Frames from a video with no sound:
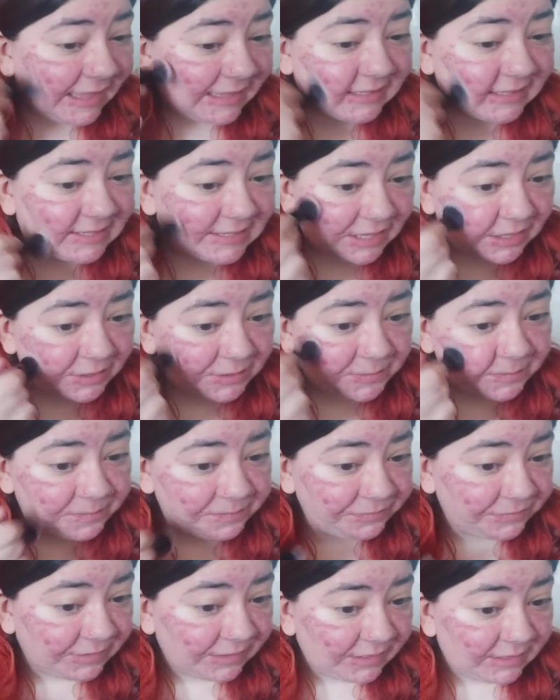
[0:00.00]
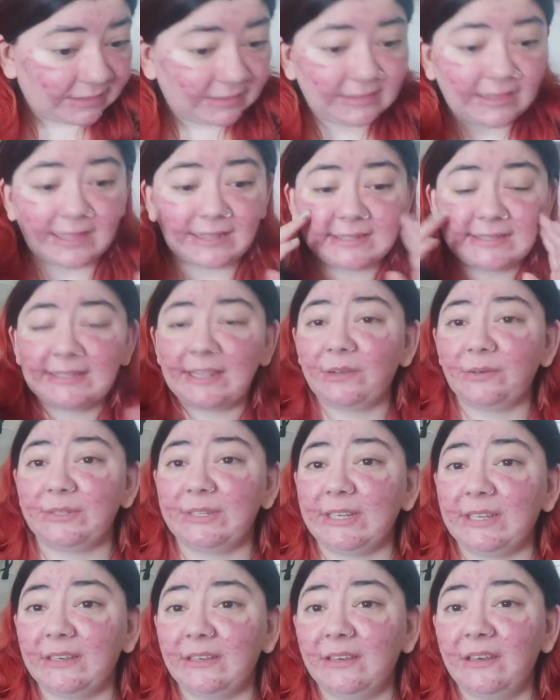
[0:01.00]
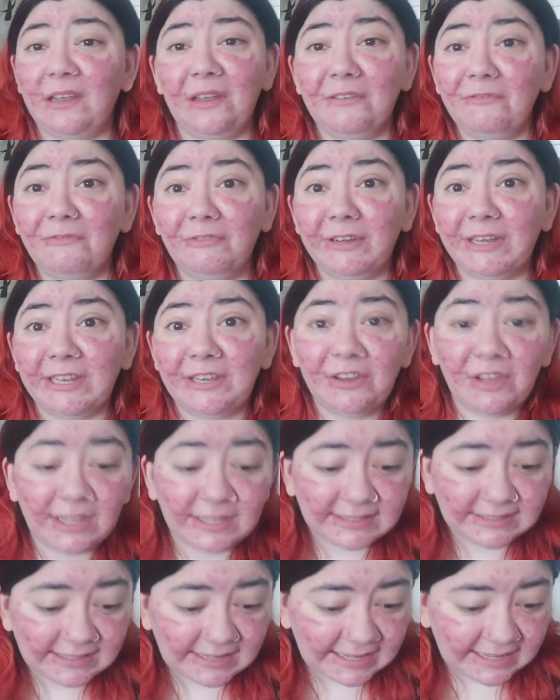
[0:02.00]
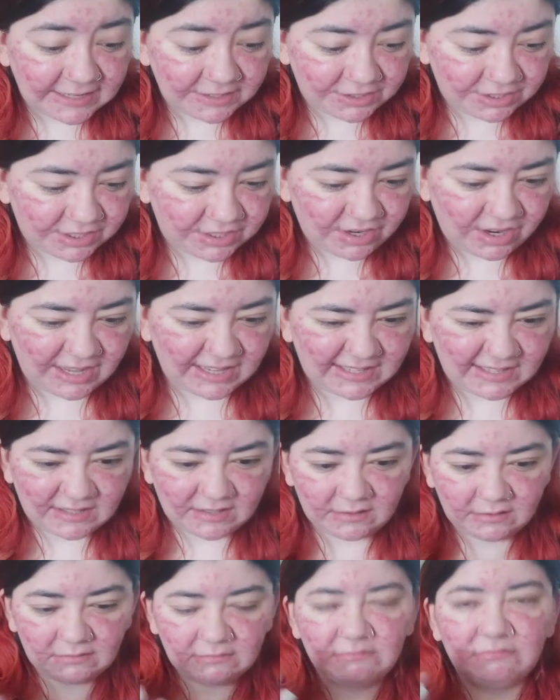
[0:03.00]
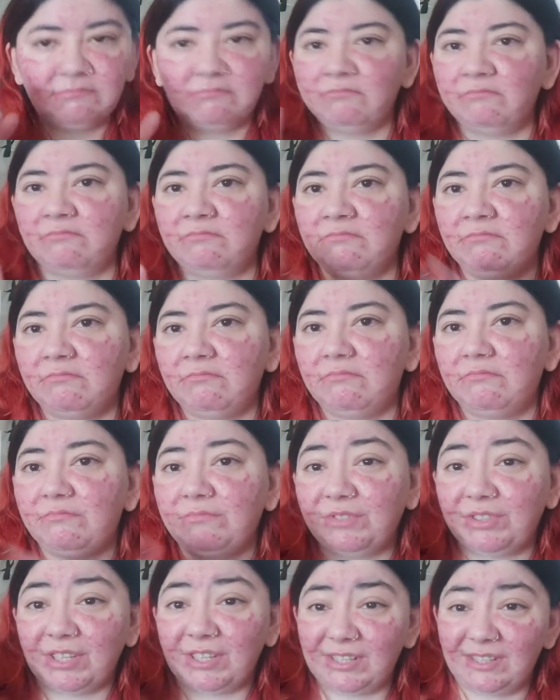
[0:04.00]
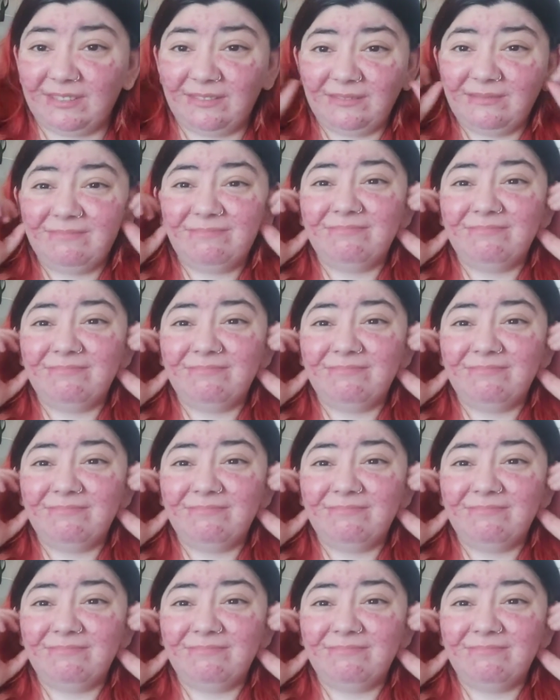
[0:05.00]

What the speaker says: So that's settled in really nicely, just nice and just,